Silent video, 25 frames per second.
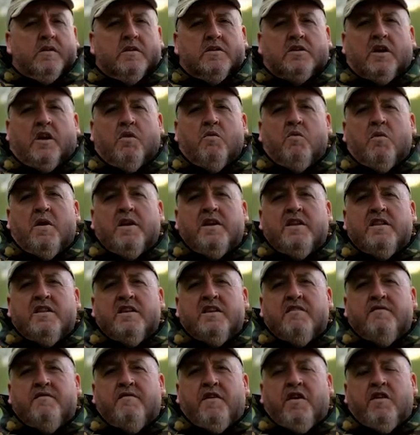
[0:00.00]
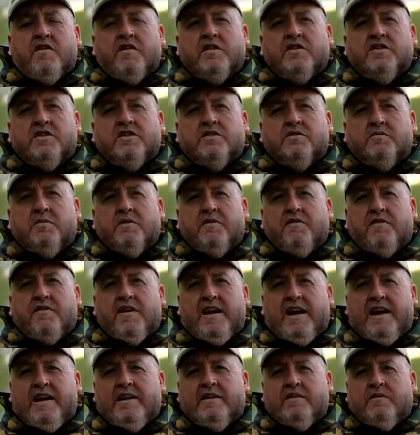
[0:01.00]
So one of the advantages we've
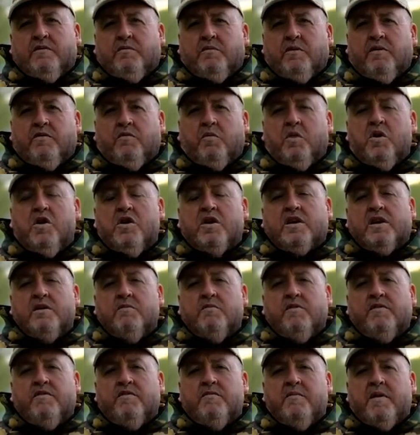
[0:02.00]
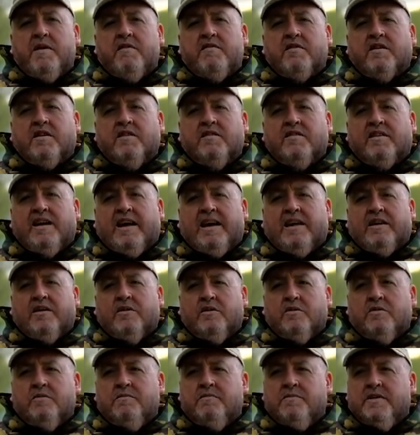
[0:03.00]
found with working with American
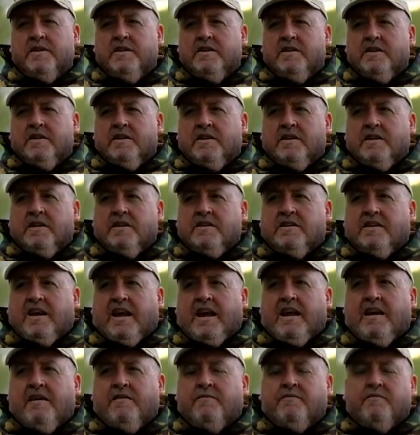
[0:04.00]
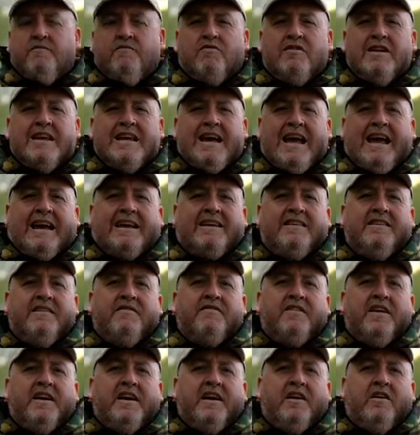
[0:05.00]
Tackle is how
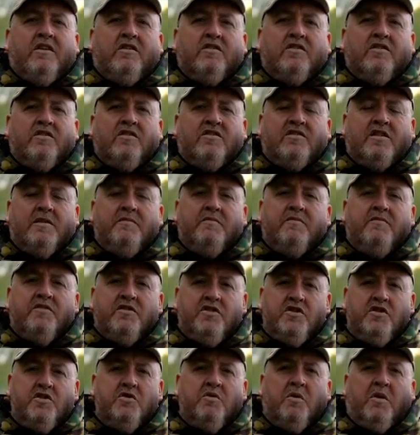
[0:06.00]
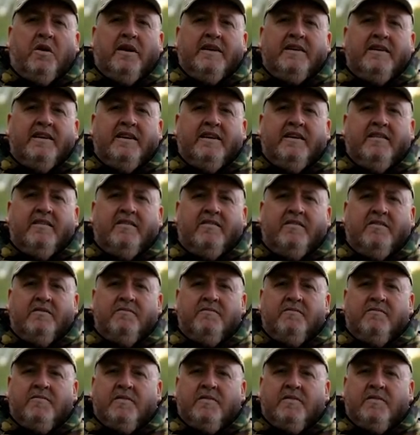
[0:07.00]
reactive they are to some new ideas.